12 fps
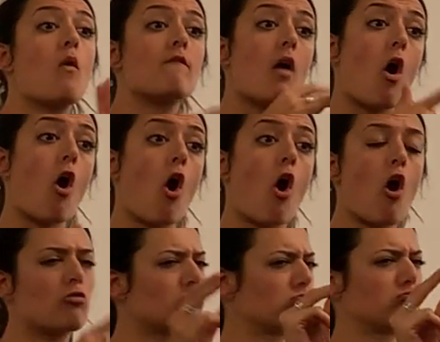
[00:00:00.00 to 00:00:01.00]
That's
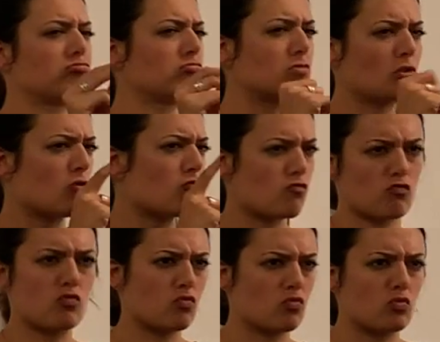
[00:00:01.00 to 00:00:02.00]
way too easy.
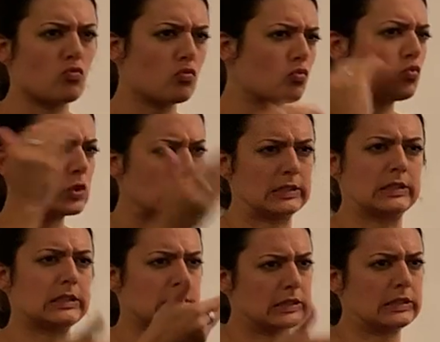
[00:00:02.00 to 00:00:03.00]
Like
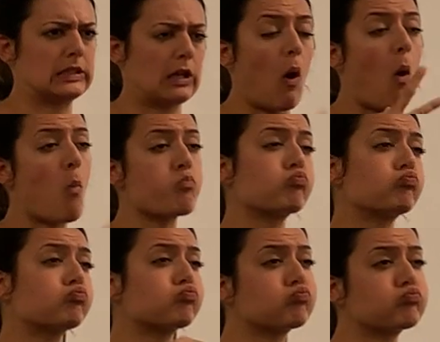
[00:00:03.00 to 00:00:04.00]
many people said,
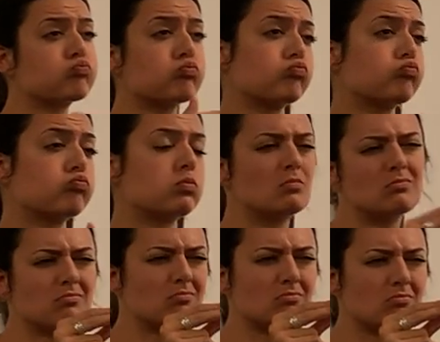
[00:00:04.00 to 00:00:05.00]

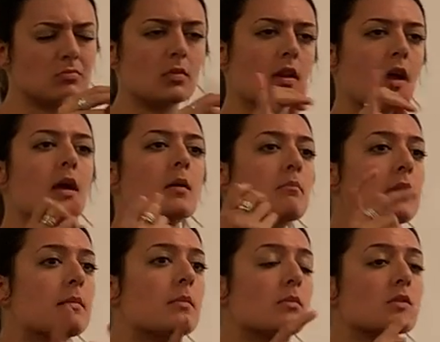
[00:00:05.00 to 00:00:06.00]
osteoprogenitor cells and
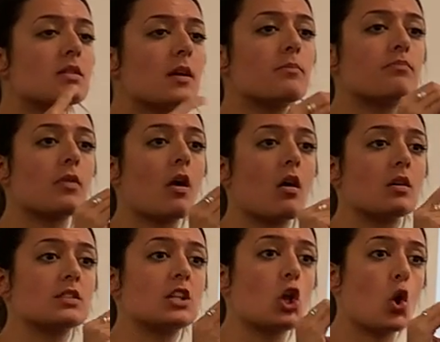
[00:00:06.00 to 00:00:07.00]
osteoblasts are both found in
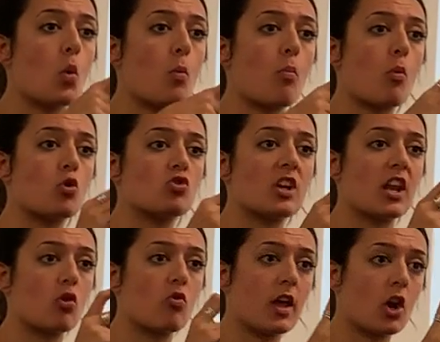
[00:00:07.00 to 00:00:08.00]
the bone.
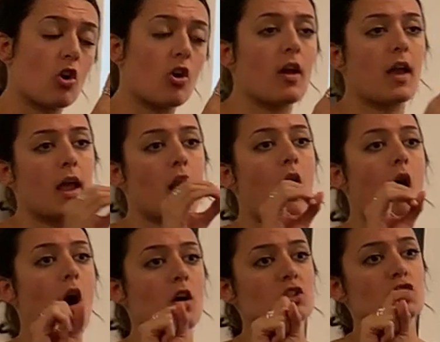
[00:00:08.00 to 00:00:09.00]
Well, big
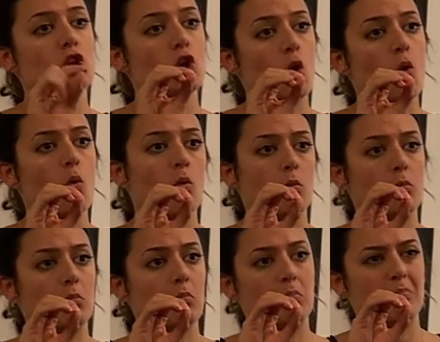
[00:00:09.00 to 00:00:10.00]
surprise,
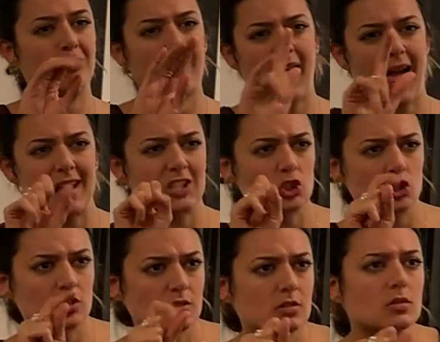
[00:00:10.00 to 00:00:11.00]
right?
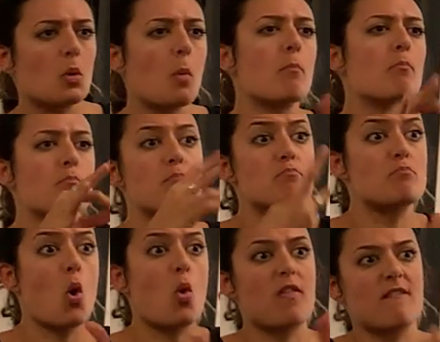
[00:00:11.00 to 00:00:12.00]
That's not an acceptable
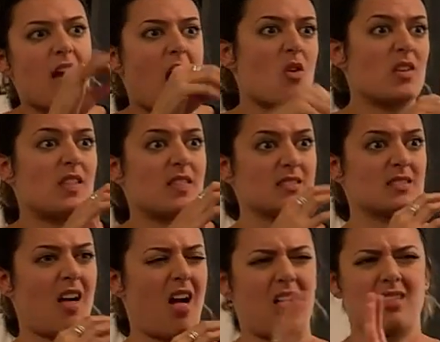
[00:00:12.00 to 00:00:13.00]
similarity. I will not give
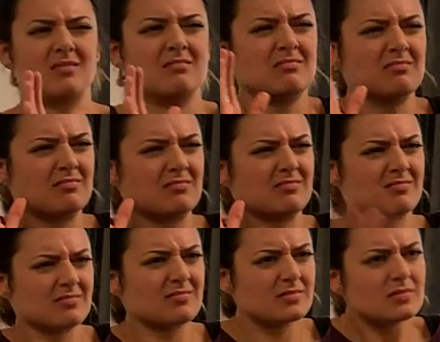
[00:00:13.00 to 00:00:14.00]
you any credit for that
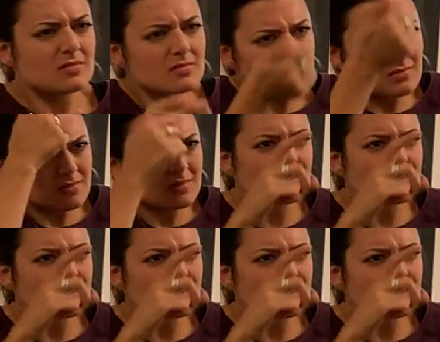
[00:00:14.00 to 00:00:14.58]
if you put that down.